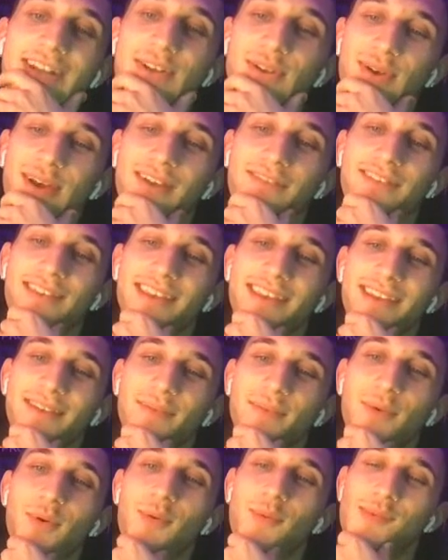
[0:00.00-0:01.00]
They do have to eat.
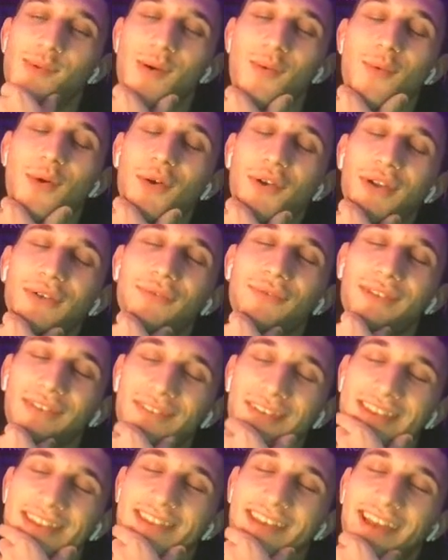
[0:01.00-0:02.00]
We'll
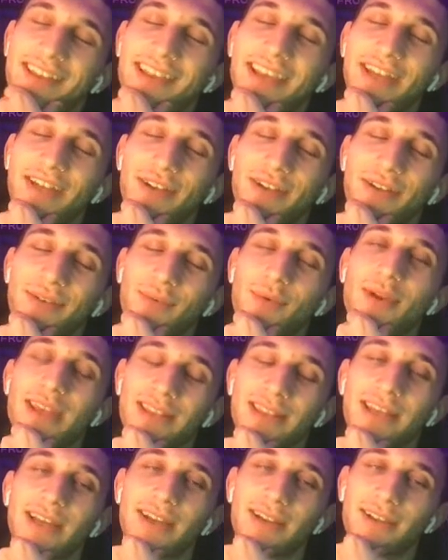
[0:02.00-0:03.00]
revisit that later. We'll get there.